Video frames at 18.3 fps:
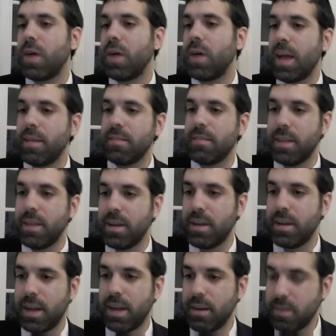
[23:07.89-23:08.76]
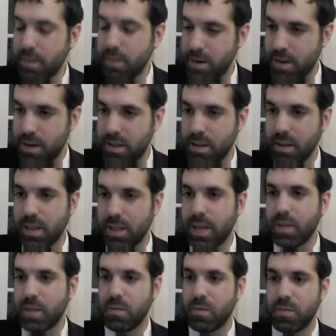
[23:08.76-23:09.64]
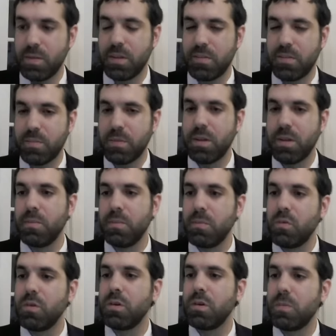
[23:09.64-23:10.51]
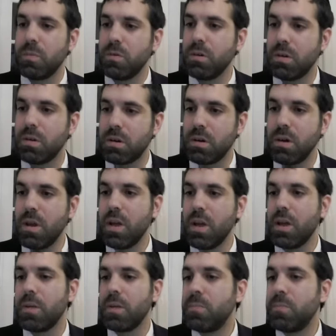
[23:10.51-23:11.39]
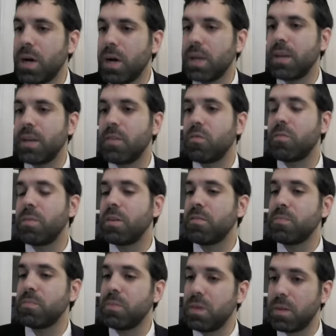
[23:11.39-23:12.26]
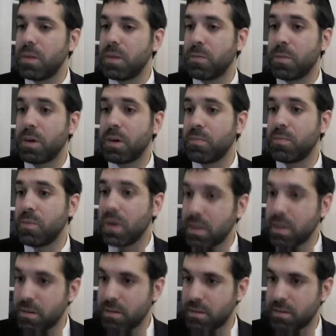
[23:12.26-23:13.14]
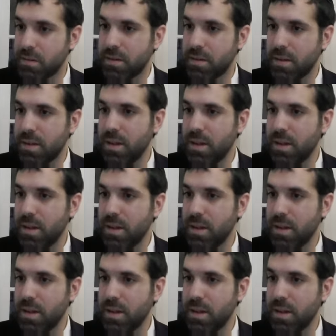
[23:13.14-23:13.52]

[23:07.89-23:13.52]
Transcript: As they inherited, the land would be split up more and more but it would be split up amongst brothers.